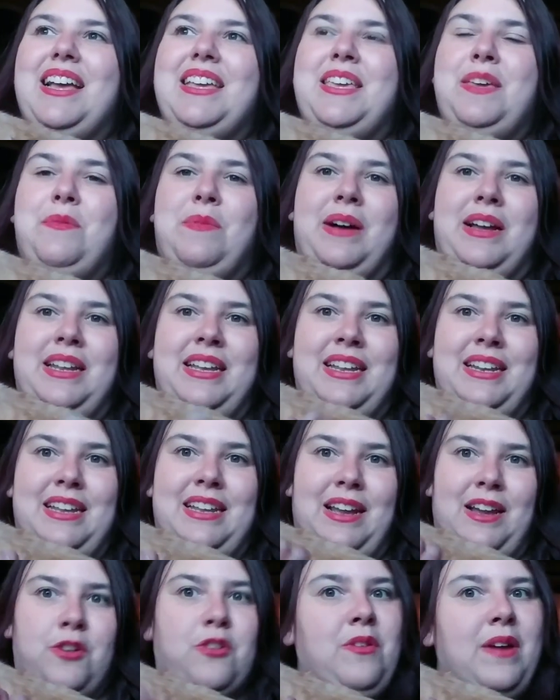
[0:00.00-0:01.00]
He
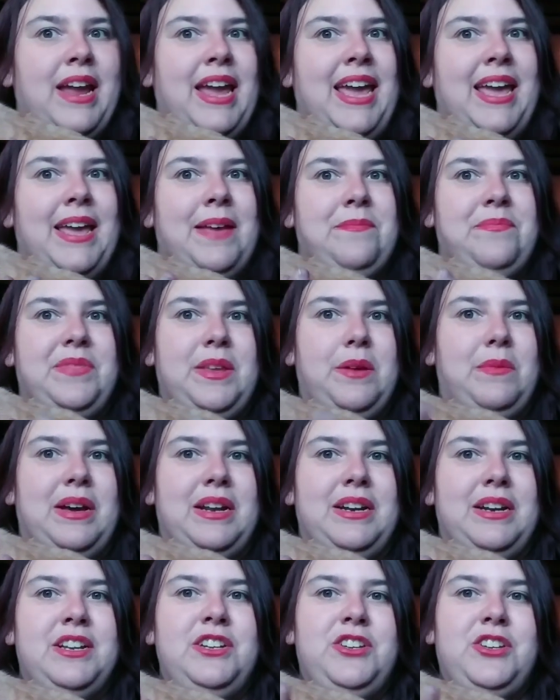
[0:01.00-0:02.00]
wanted gray. He
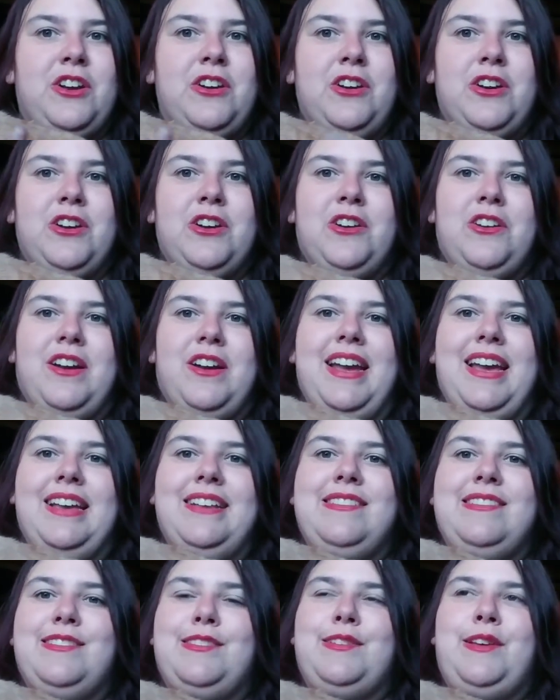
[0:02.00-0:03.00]
wanted a darker
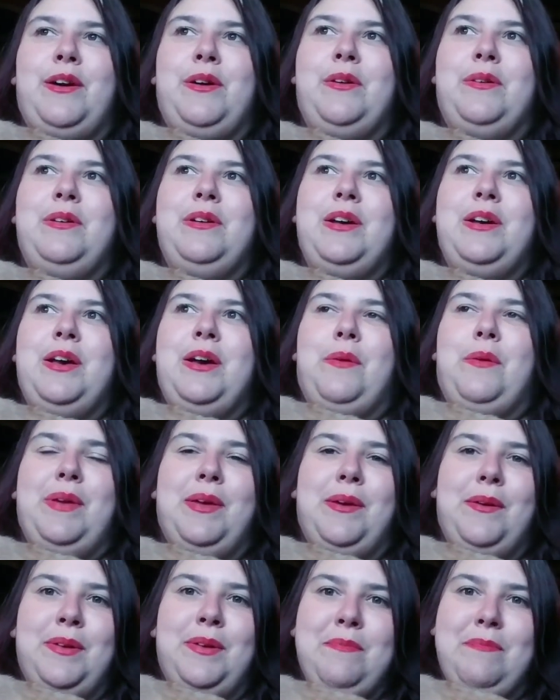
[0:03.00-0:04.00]
gray, so we
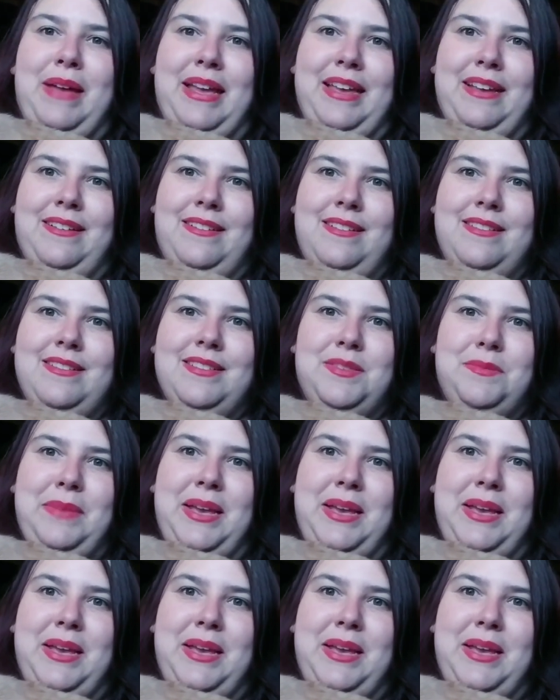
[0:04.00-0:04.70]
go to Michael's.